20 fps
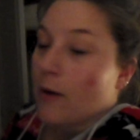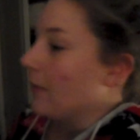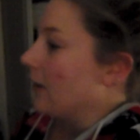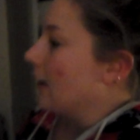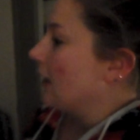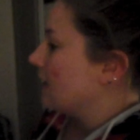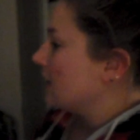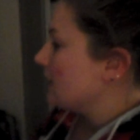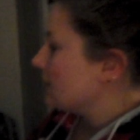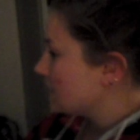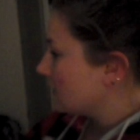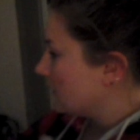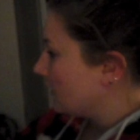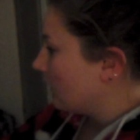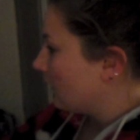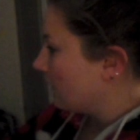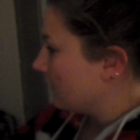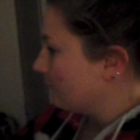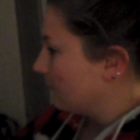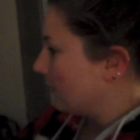at the moment. I need
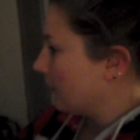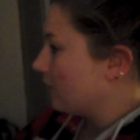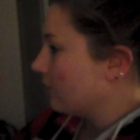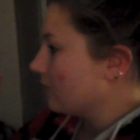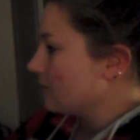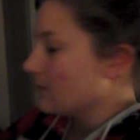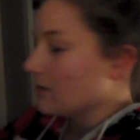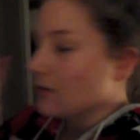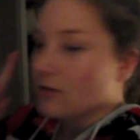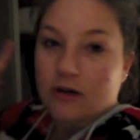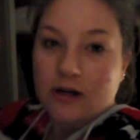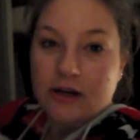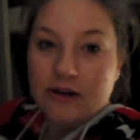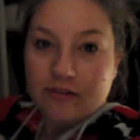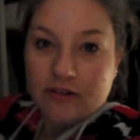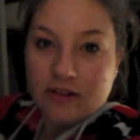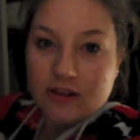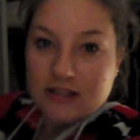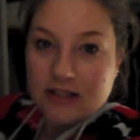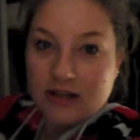to light my Christmas
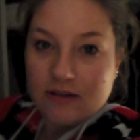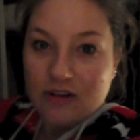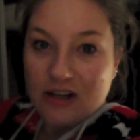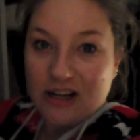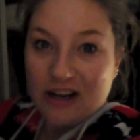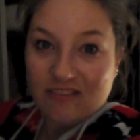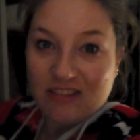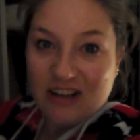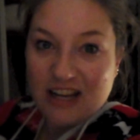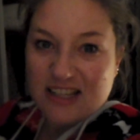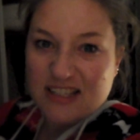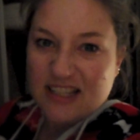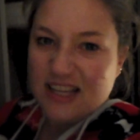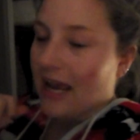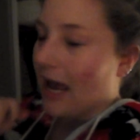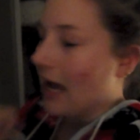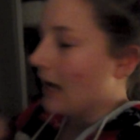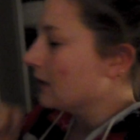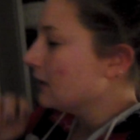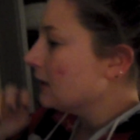tree for this evening. I haven't
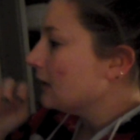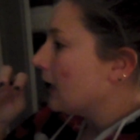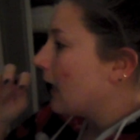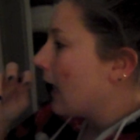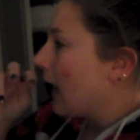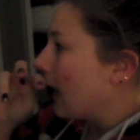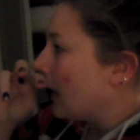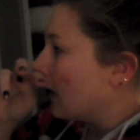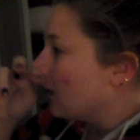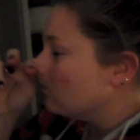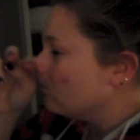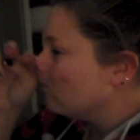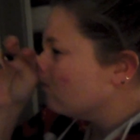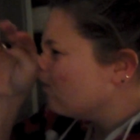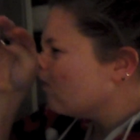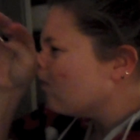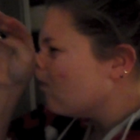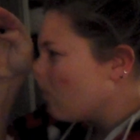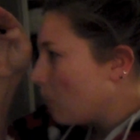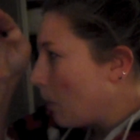lit it yet.
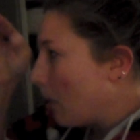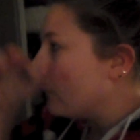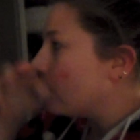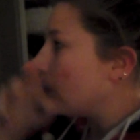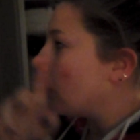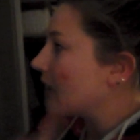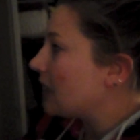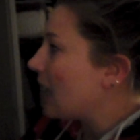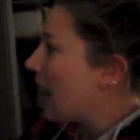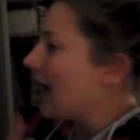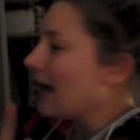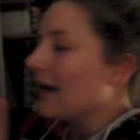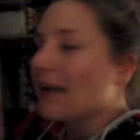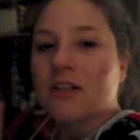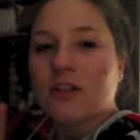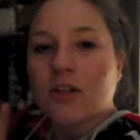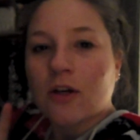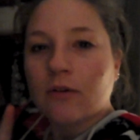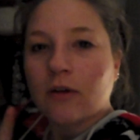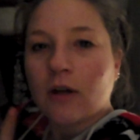But yeah,
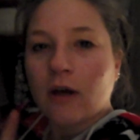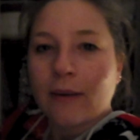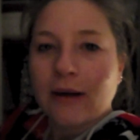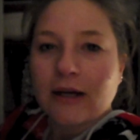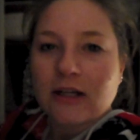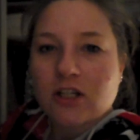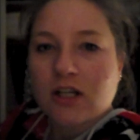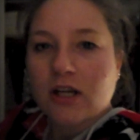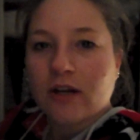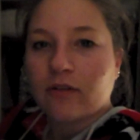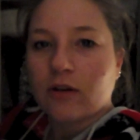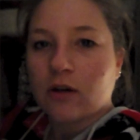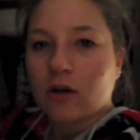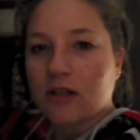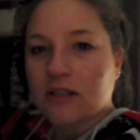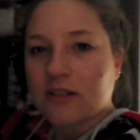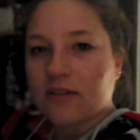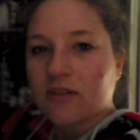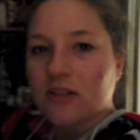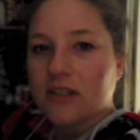and I don't know actually
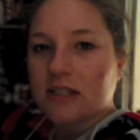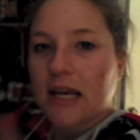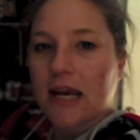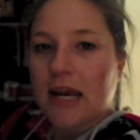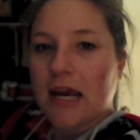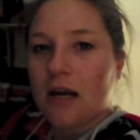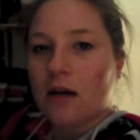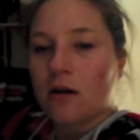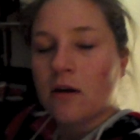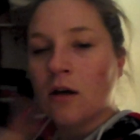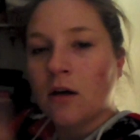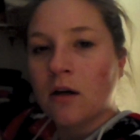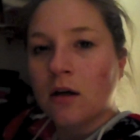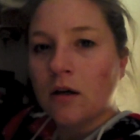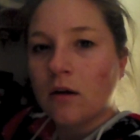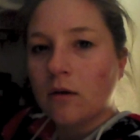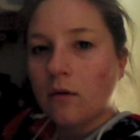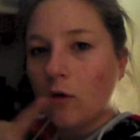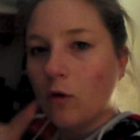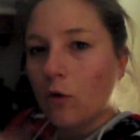if you guys have seen
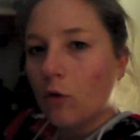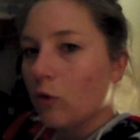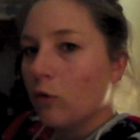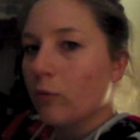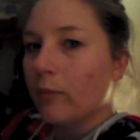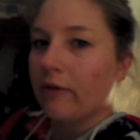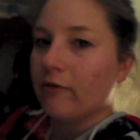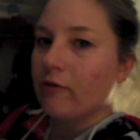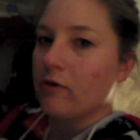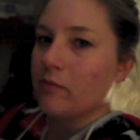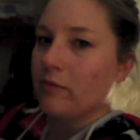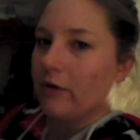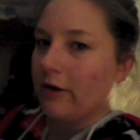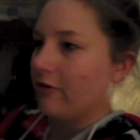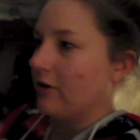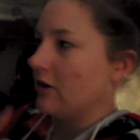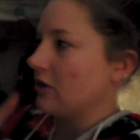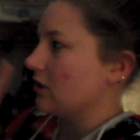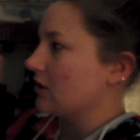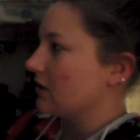all my room
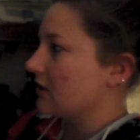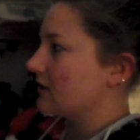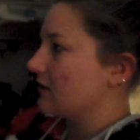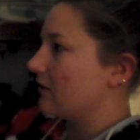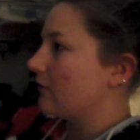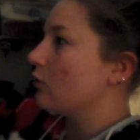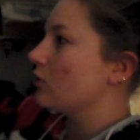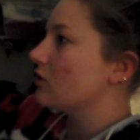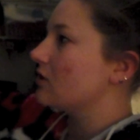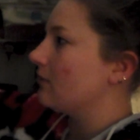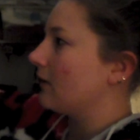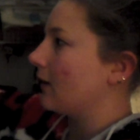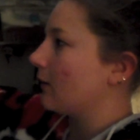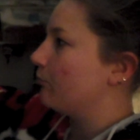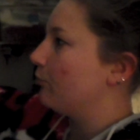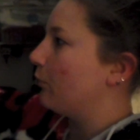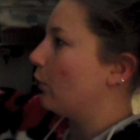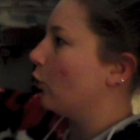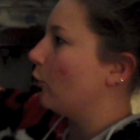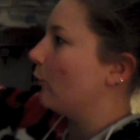decorations, because I've got some
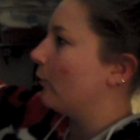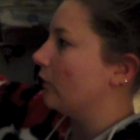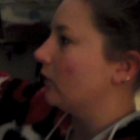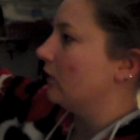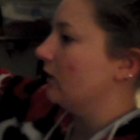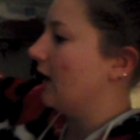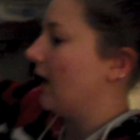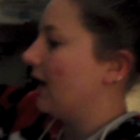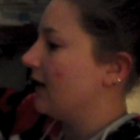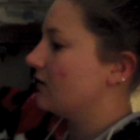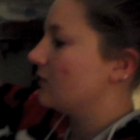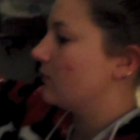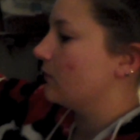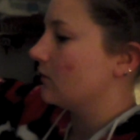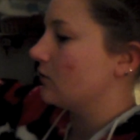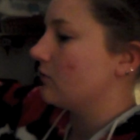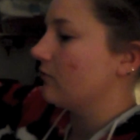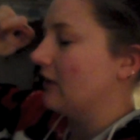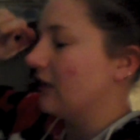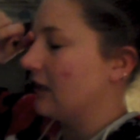like bauble
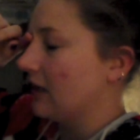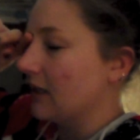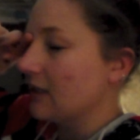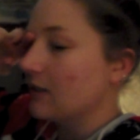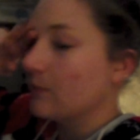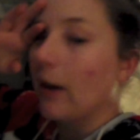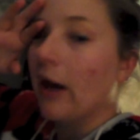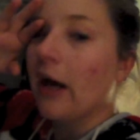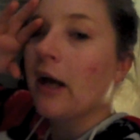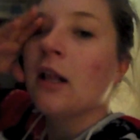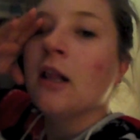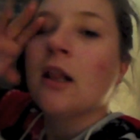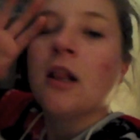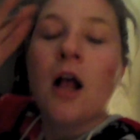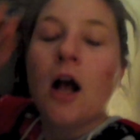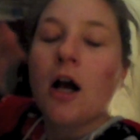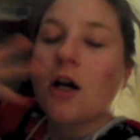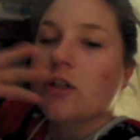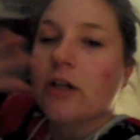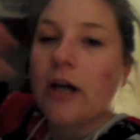lights which are really nice, but
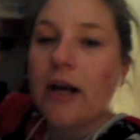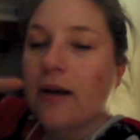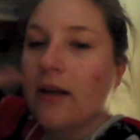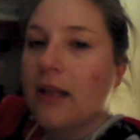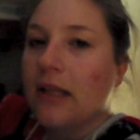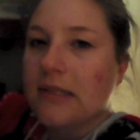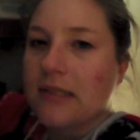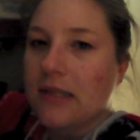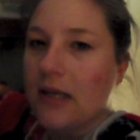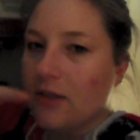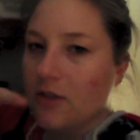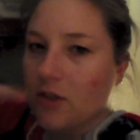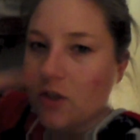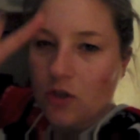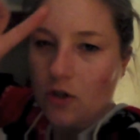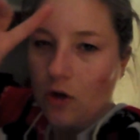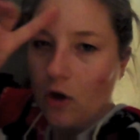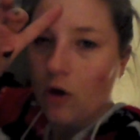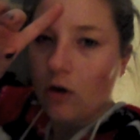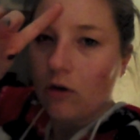I'll try and
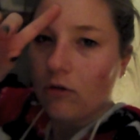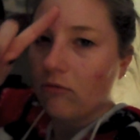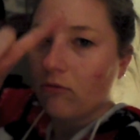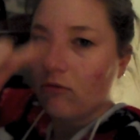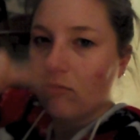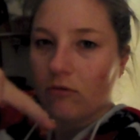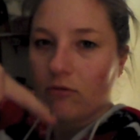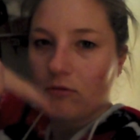insert a shot